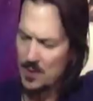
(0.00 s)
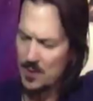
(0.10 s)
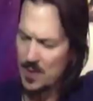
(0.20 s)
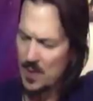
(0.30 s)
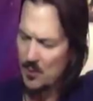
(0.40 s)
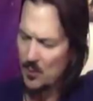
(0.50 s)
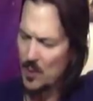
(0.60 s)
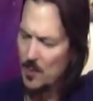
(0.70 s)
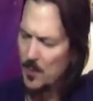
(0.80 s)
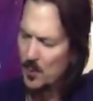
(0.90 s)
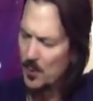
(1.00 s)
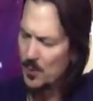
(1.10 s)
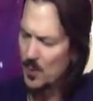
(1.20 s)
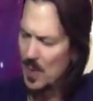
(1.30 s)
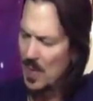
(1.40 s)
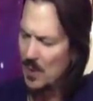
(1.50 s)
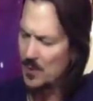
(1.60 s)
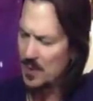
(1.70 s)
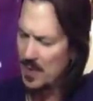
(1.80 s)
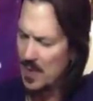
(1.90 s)
that ripple throughout
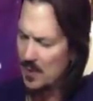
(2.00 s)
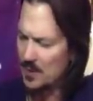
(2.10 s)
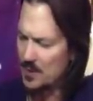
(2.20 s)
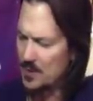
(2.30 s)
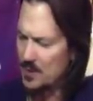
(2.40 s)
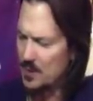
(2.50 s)
the galaxy.